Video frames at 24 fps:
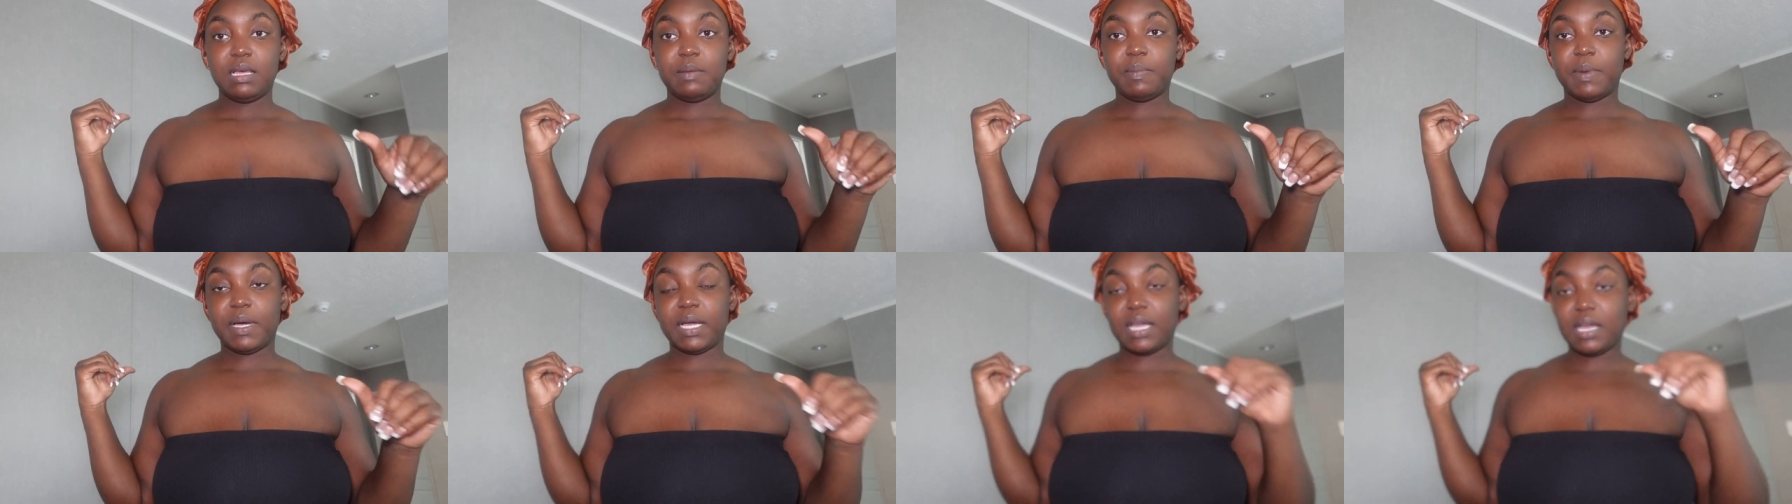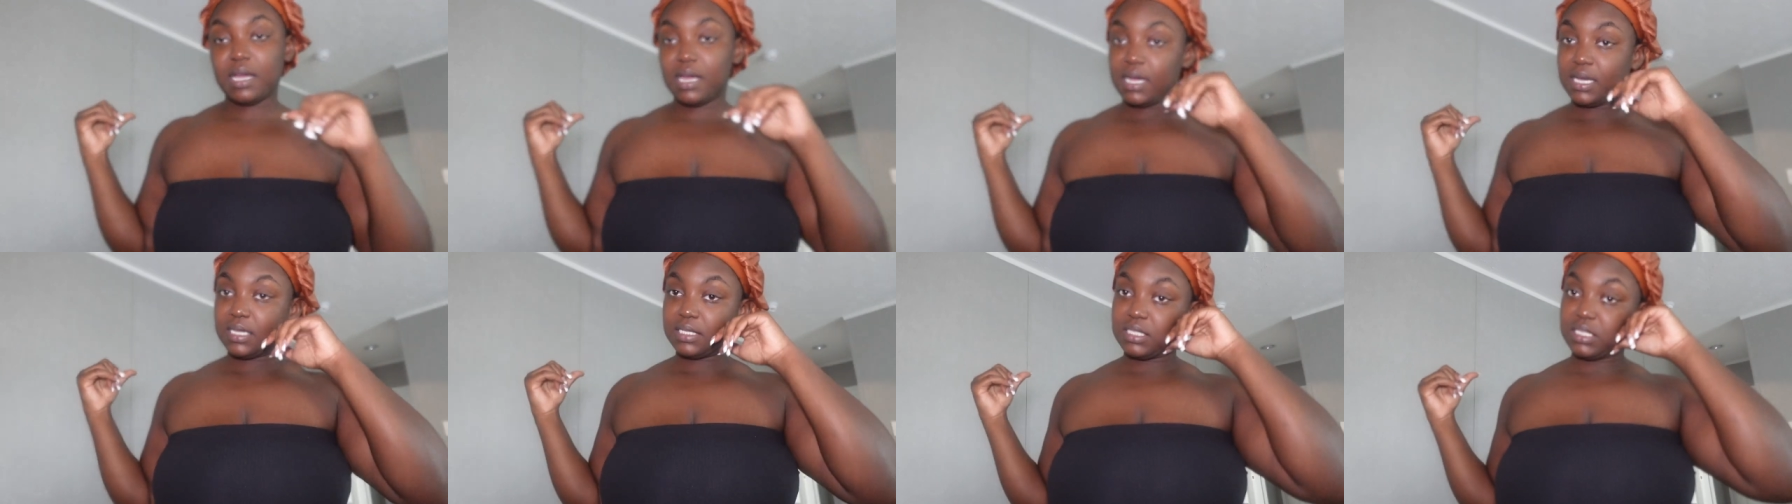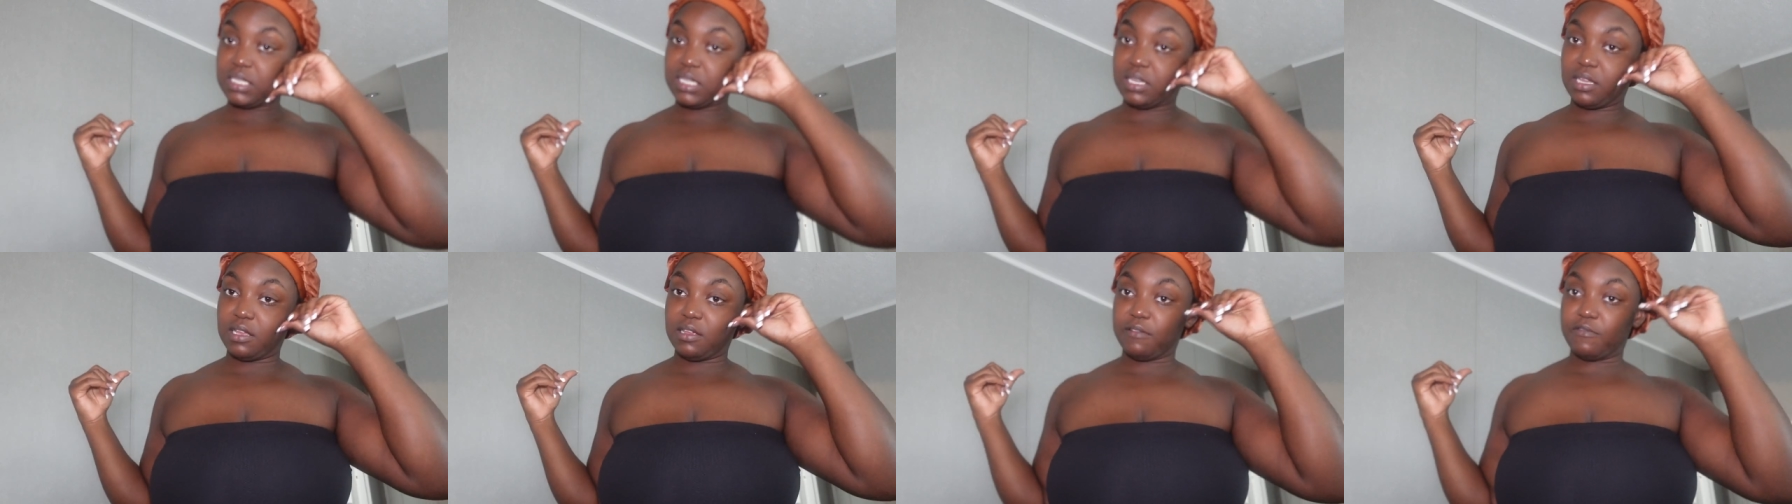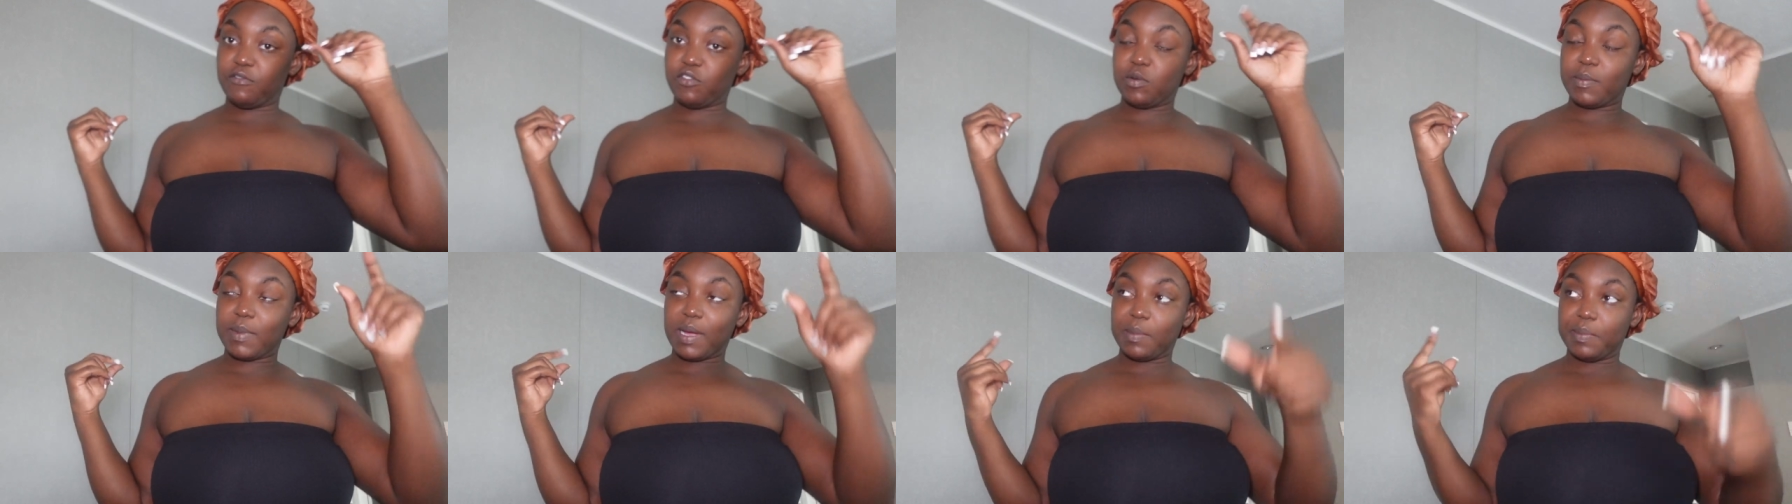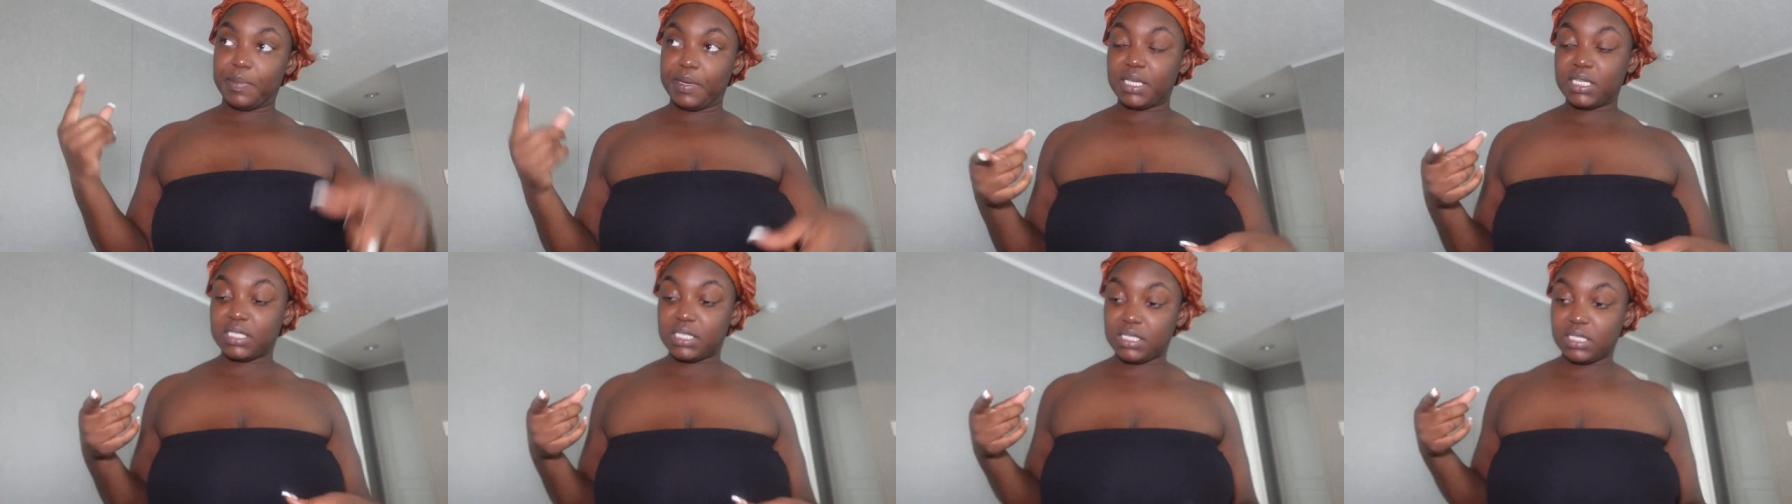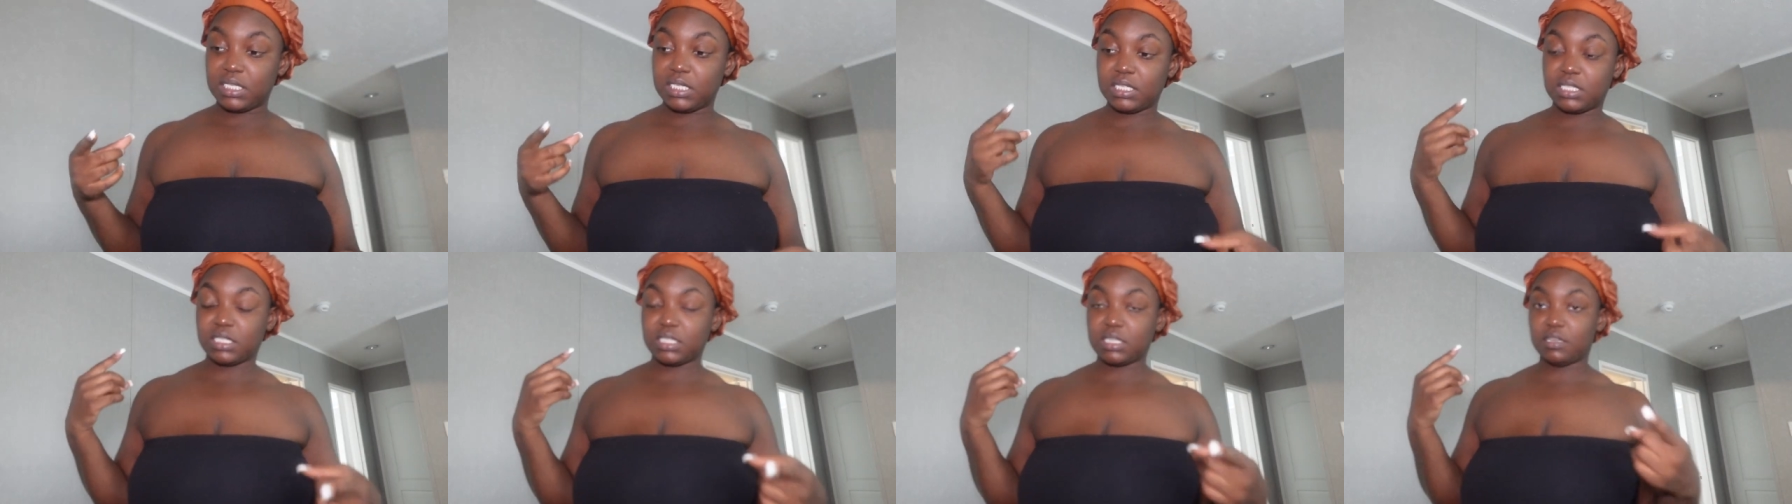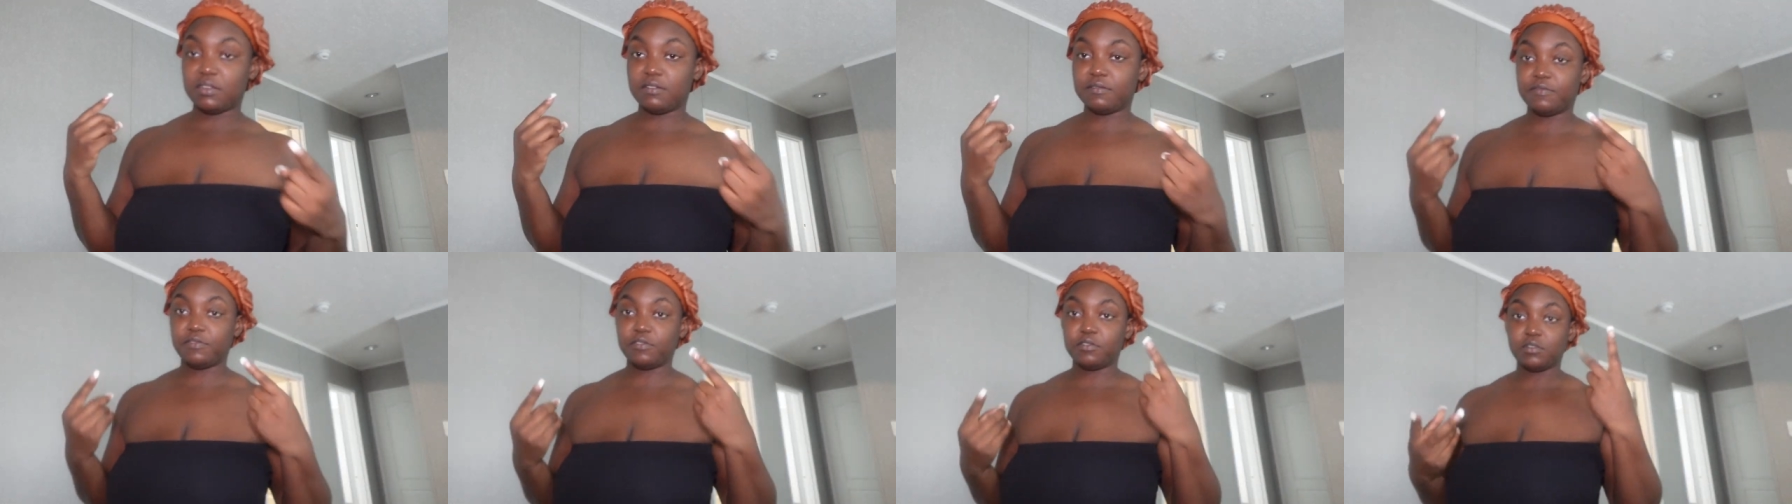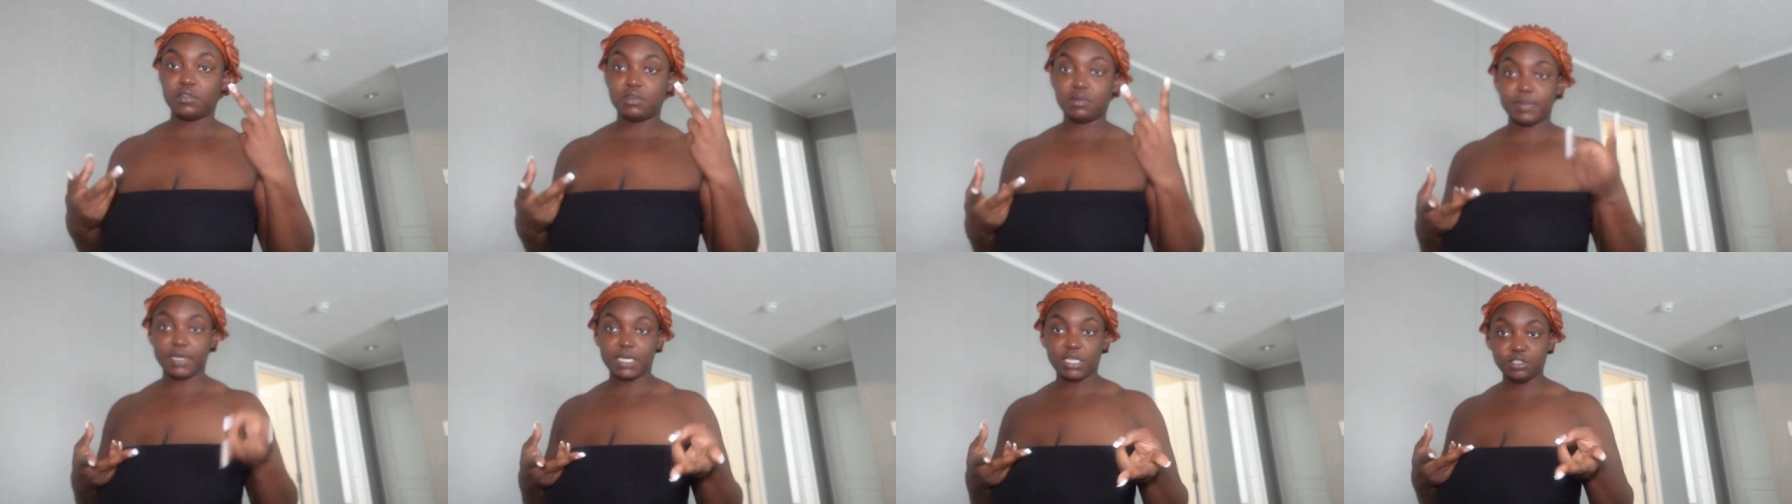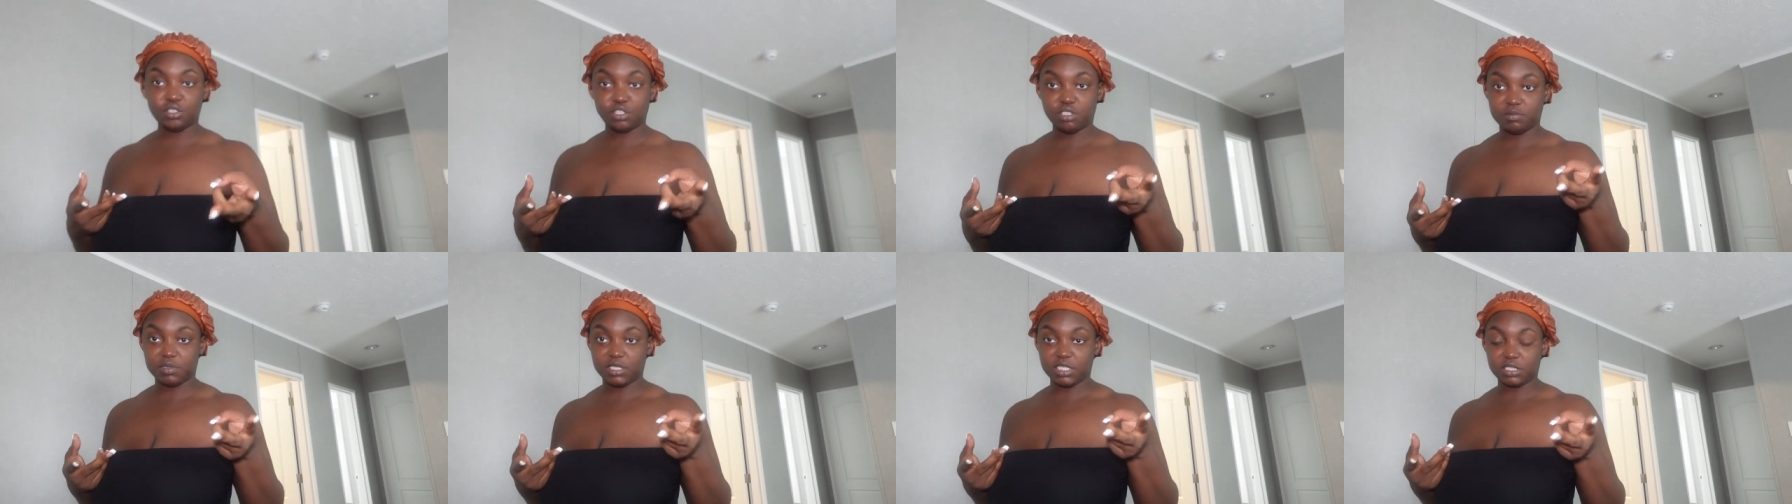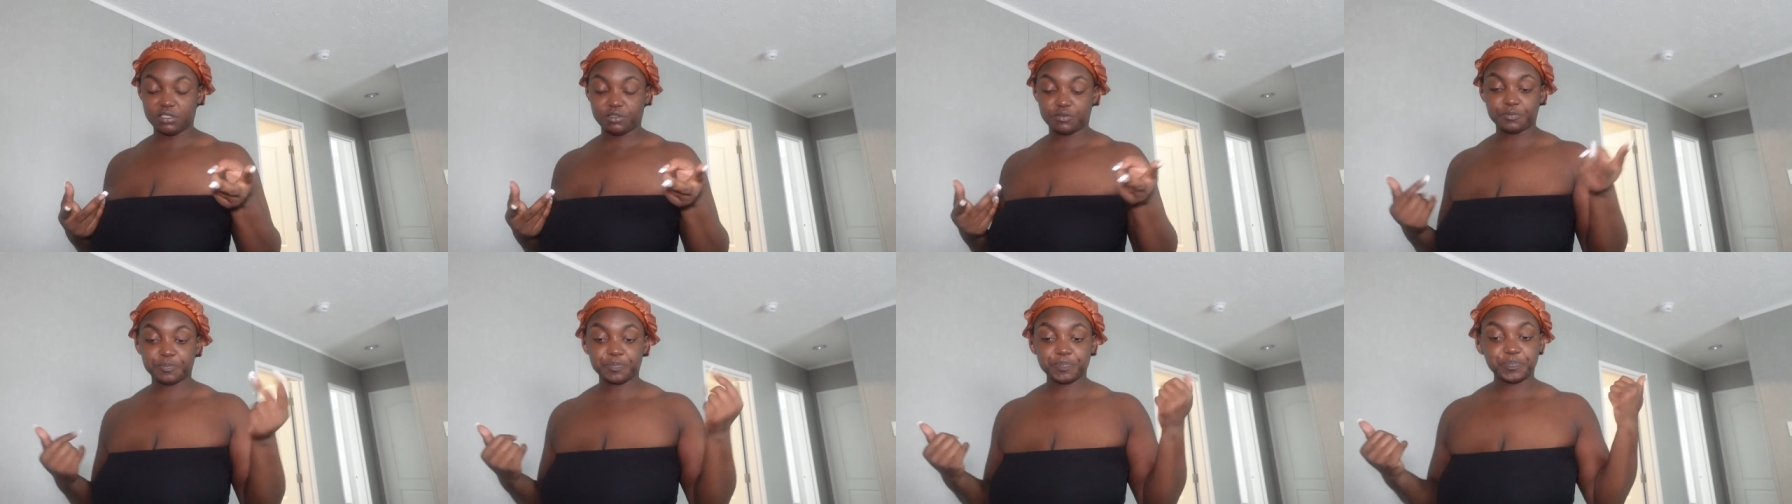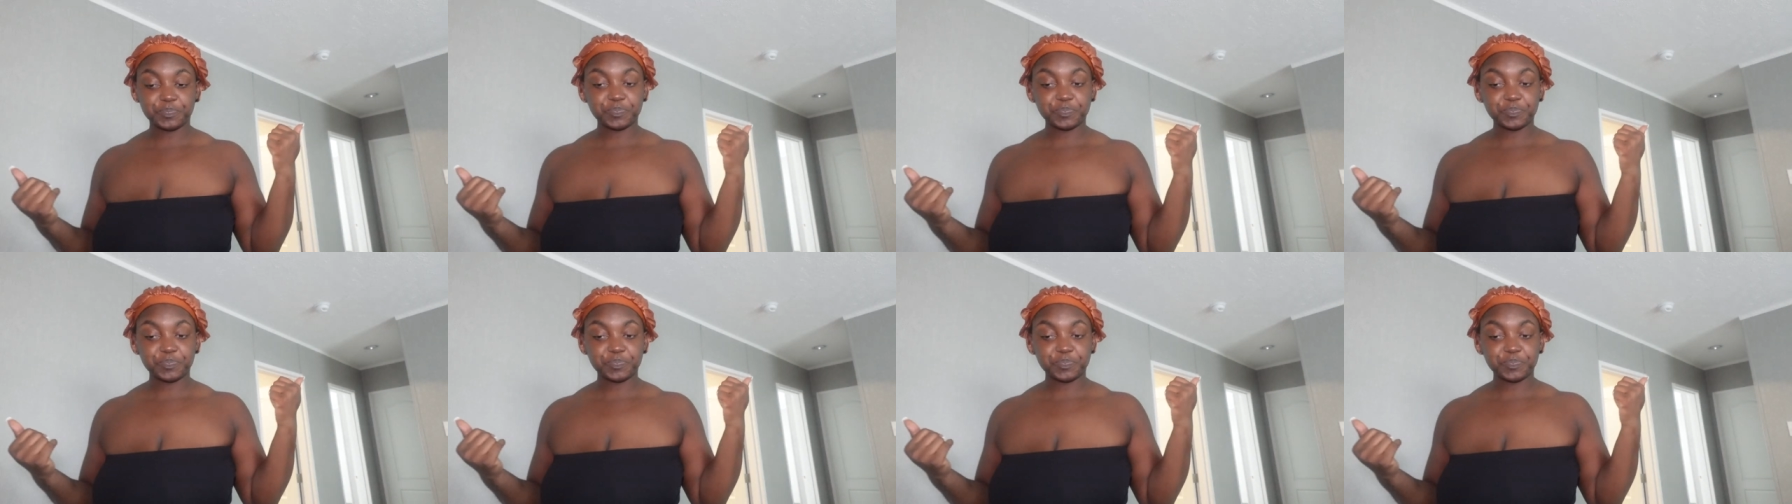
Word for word: my content for my business and for my YouTube channel.